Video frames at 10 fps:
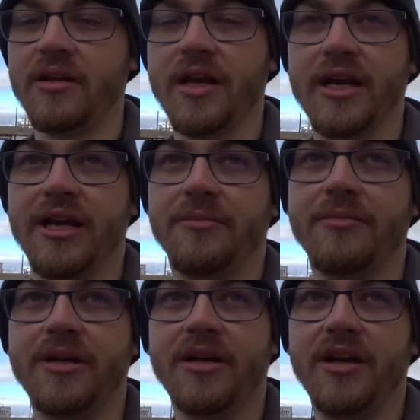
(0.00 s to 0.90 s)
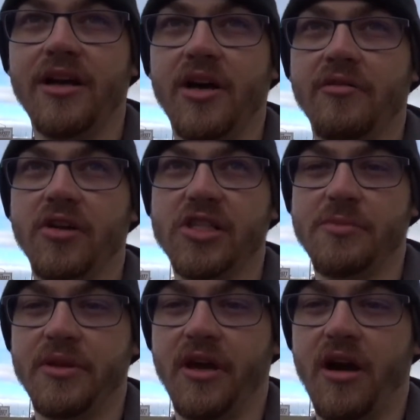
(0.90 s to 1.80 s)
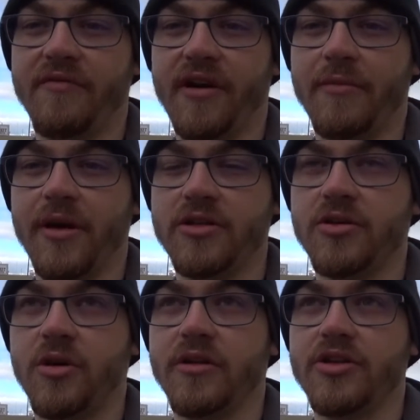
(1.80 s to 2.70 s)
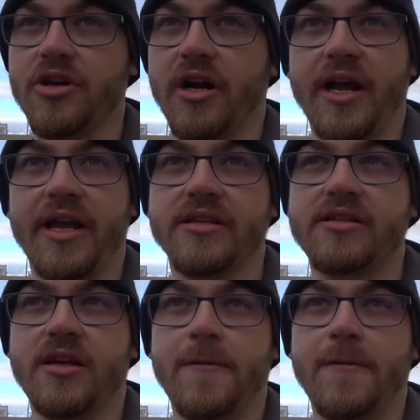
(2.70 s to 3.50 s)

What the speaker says: couldn't really sleep in the car very much, or the truck, I guess.